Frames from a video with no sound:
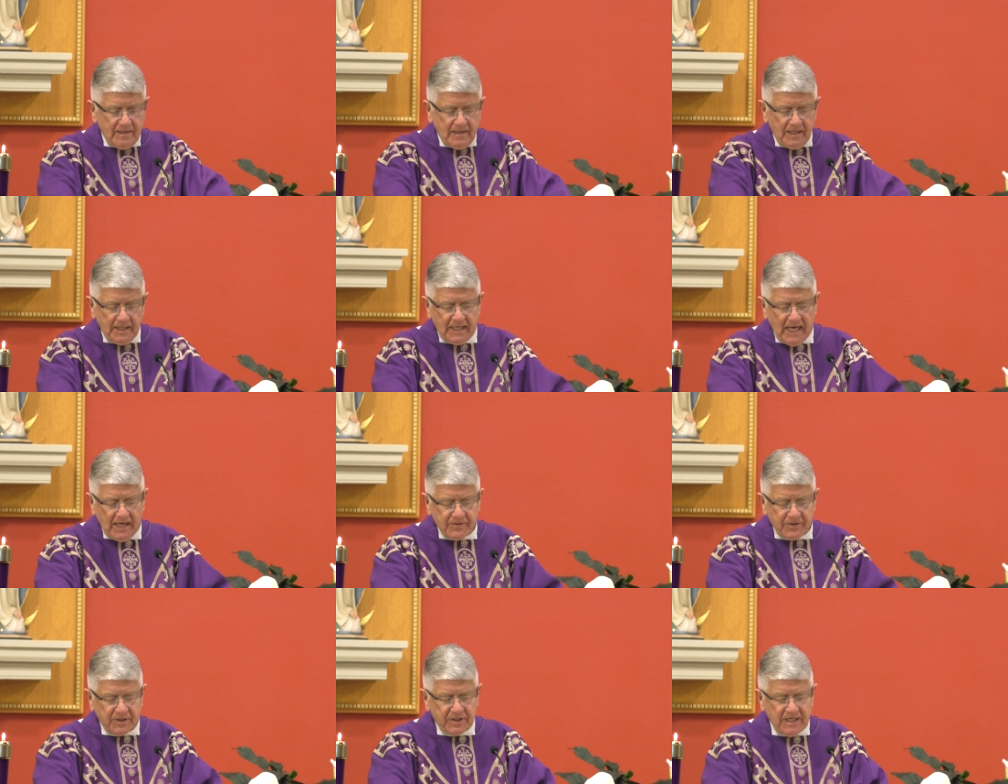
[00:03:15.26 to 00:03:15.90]

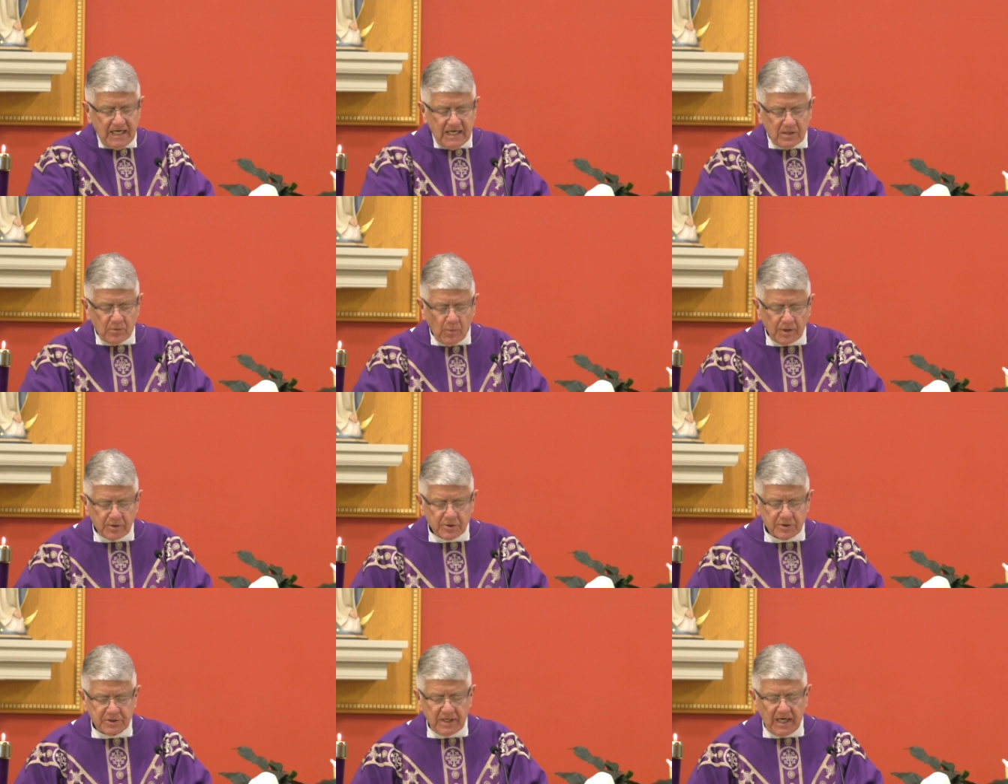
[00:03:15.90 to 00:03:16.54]
Again, the key to
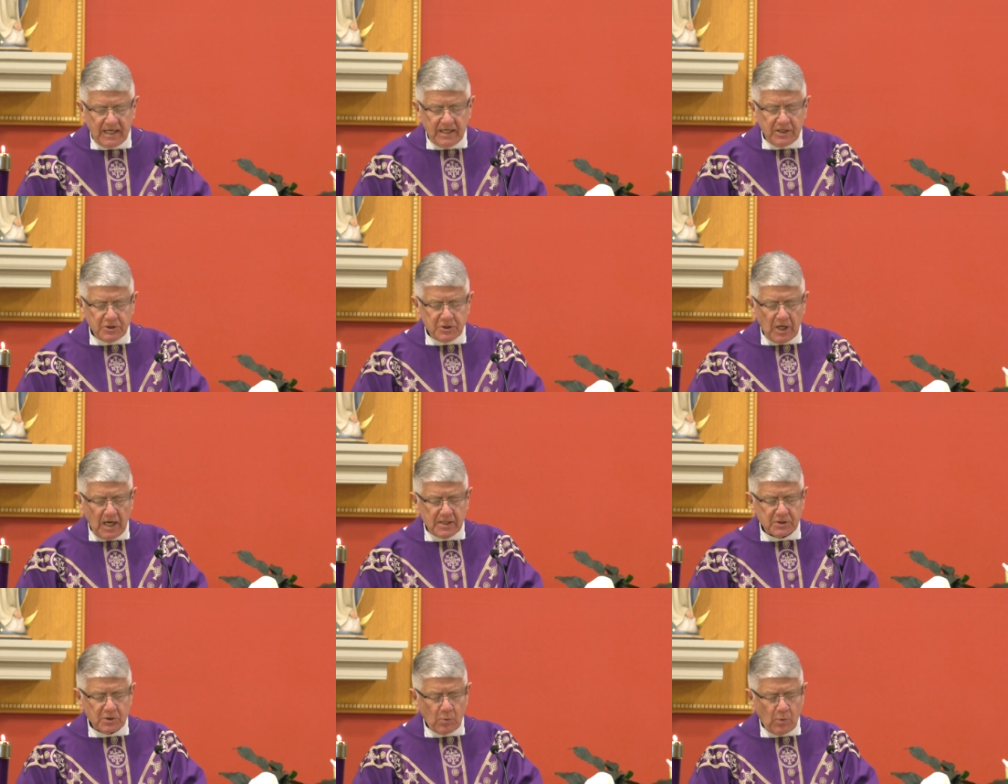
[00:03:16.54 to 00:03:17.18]
understanding
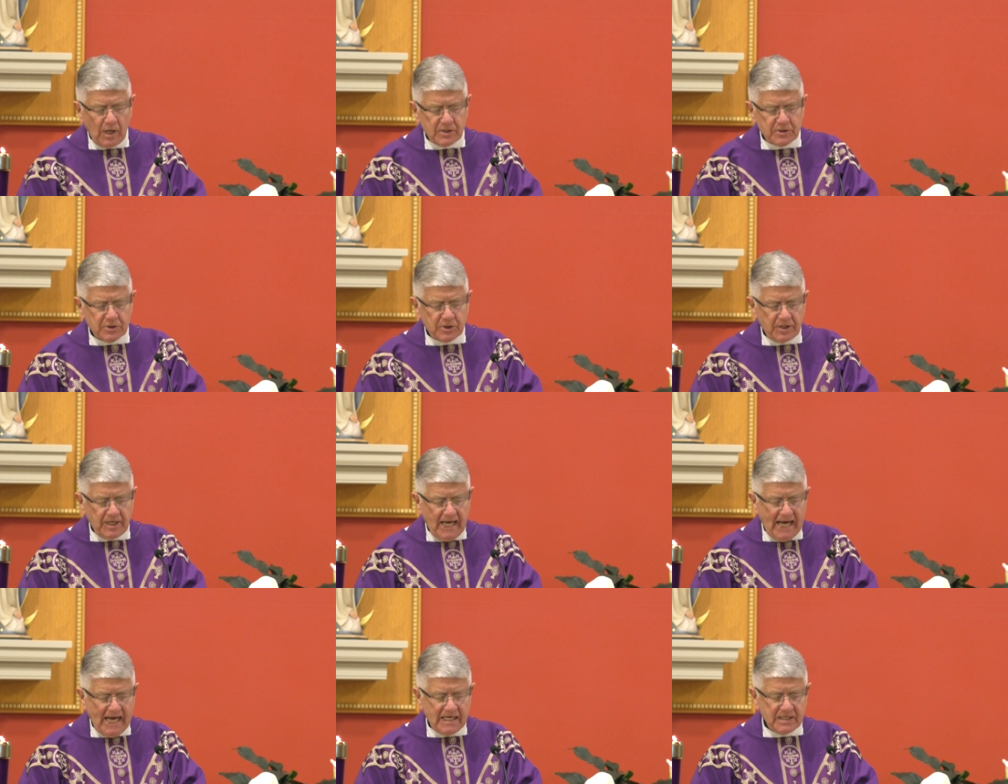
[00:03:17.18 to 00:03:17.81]
John's question
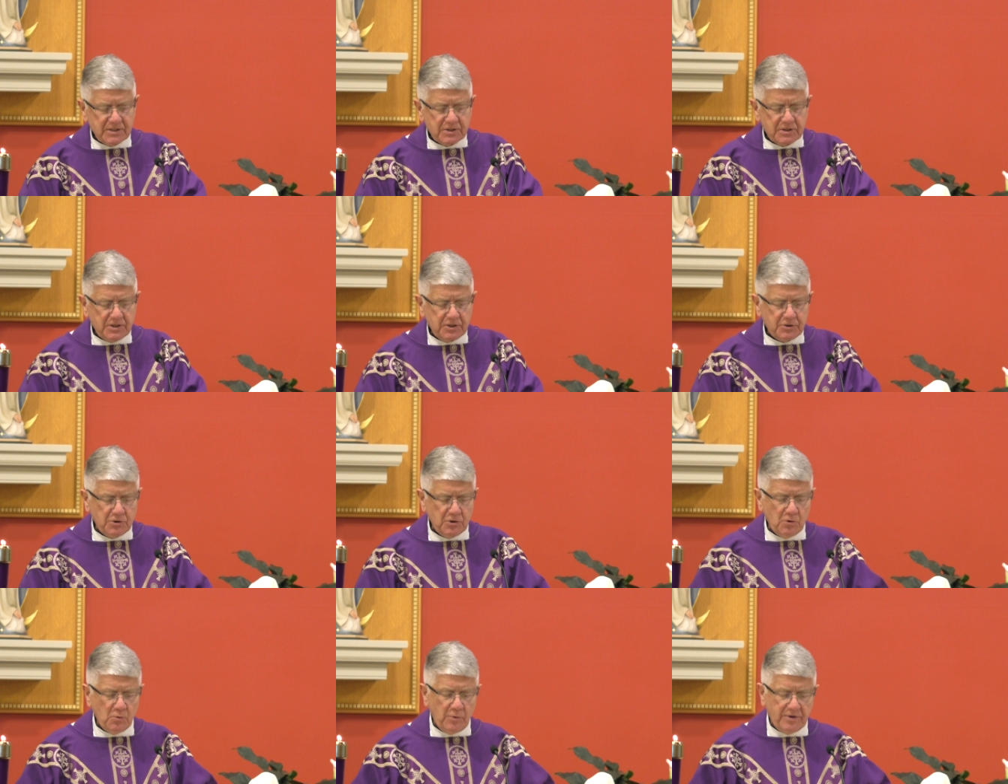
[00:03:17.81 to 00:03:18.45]
has to
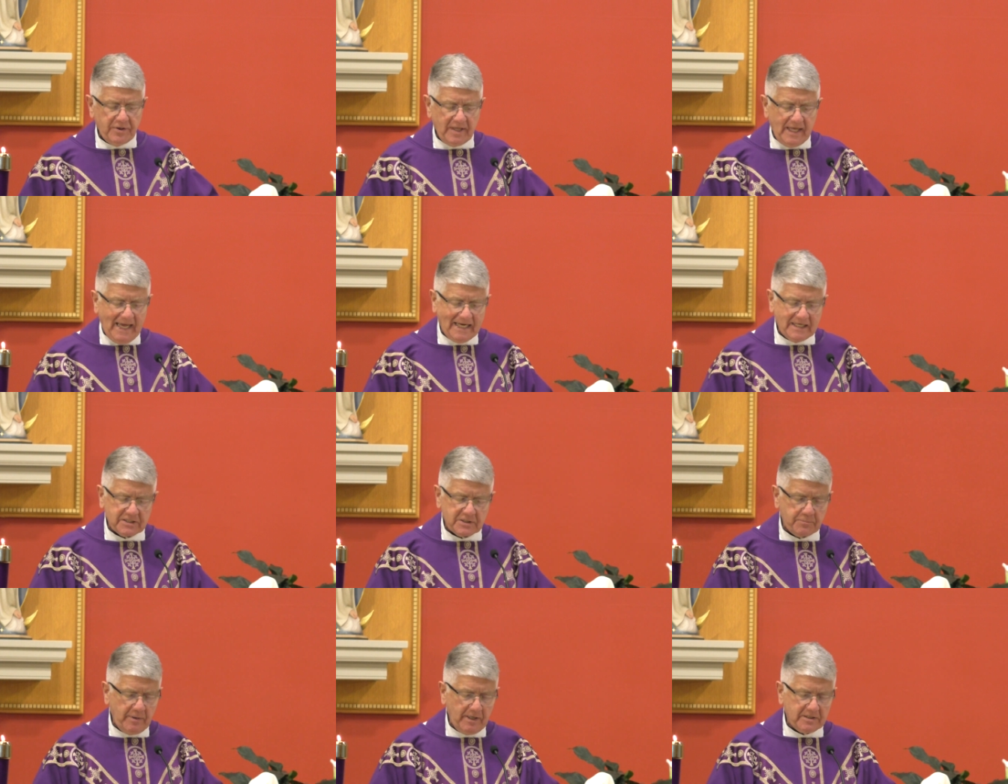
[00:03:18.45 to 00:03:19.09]
do with
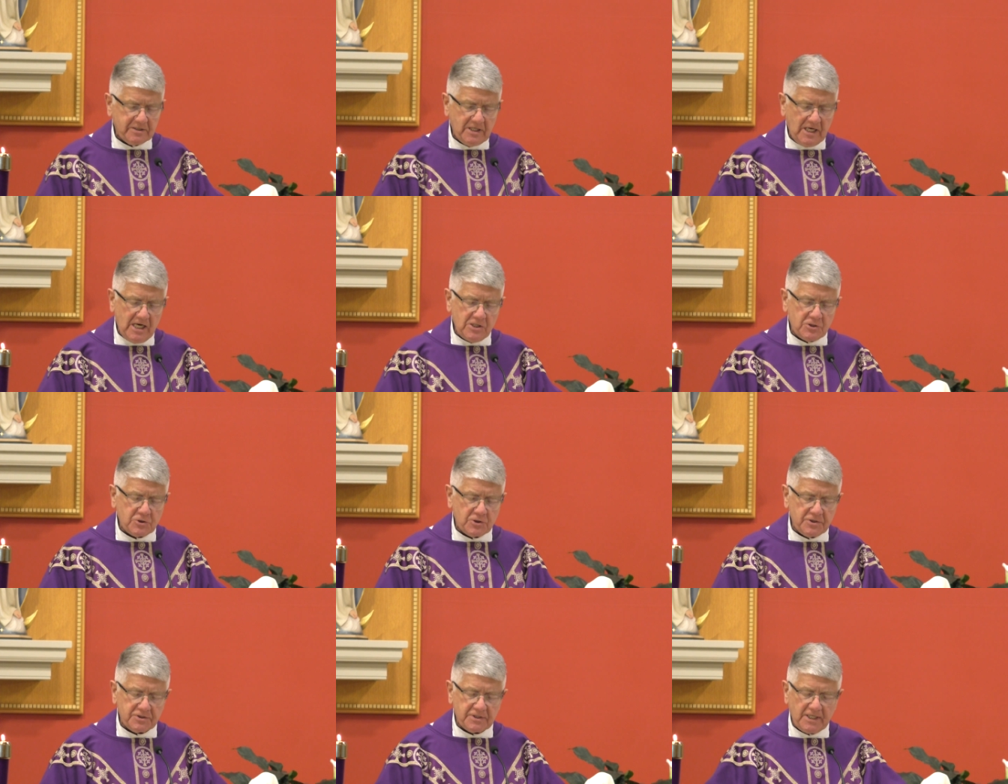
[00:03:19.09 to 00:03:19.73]

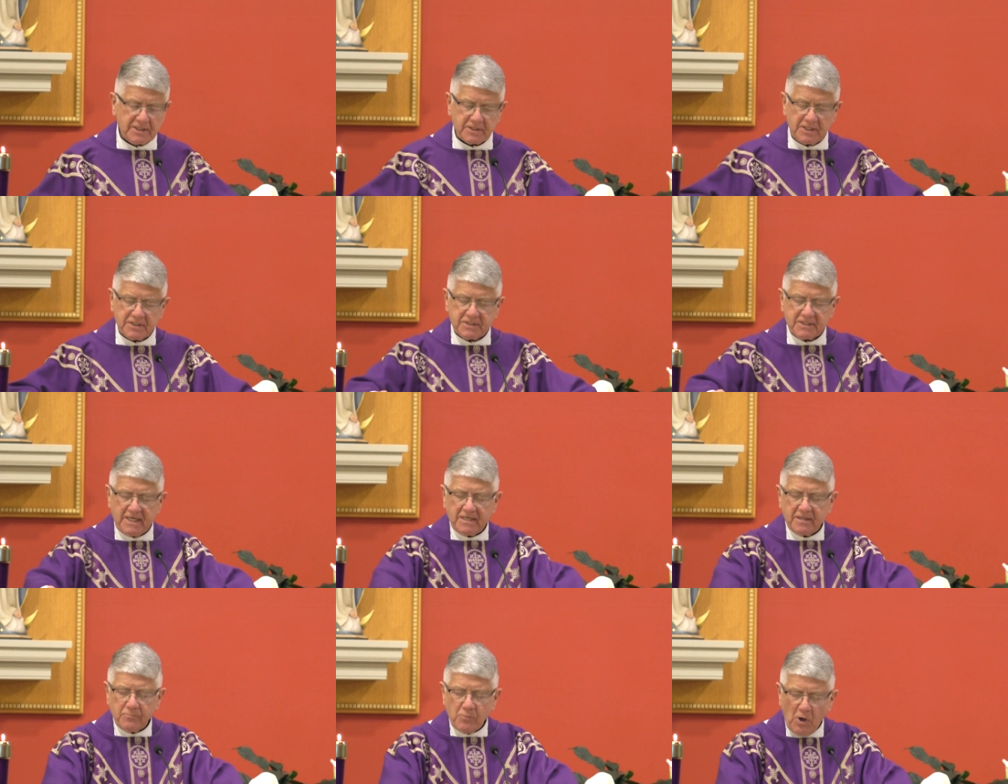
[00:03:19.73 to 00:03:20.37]
expectations, as I
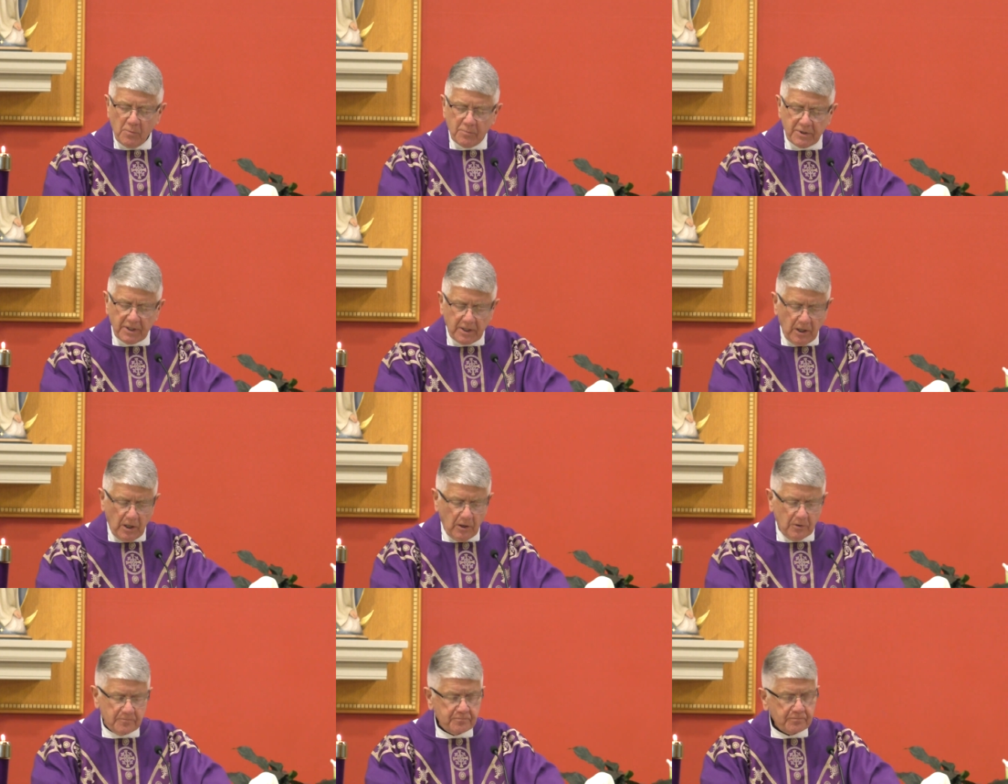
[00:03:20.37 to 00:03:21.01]
said a moment
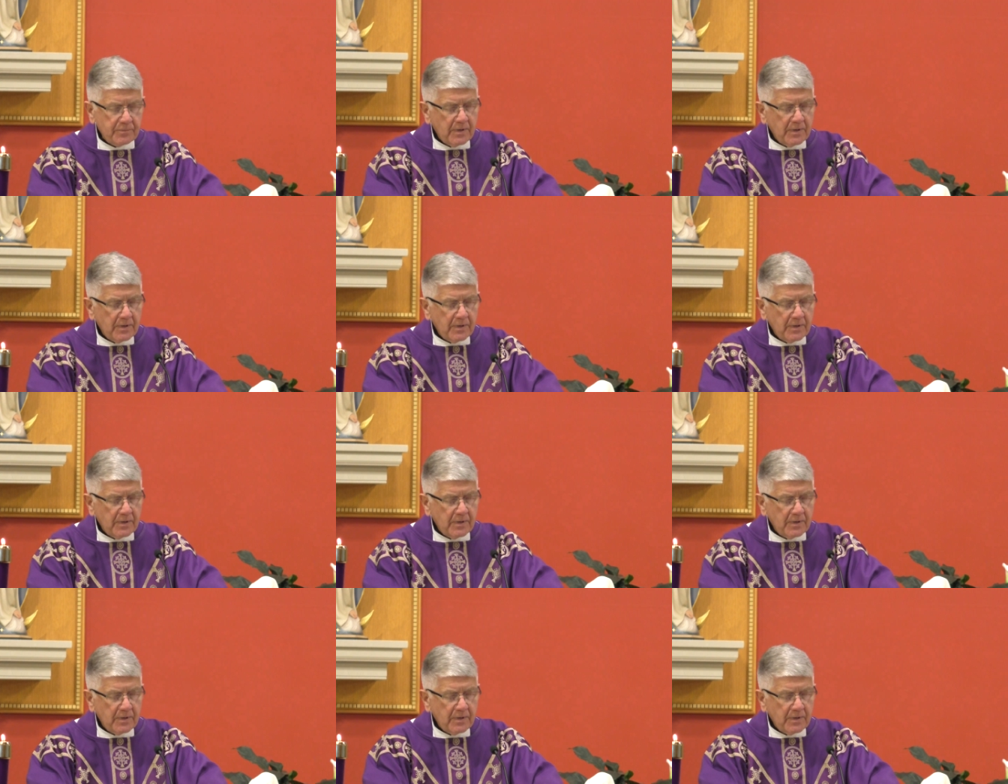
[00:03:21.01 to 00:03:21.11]
ago.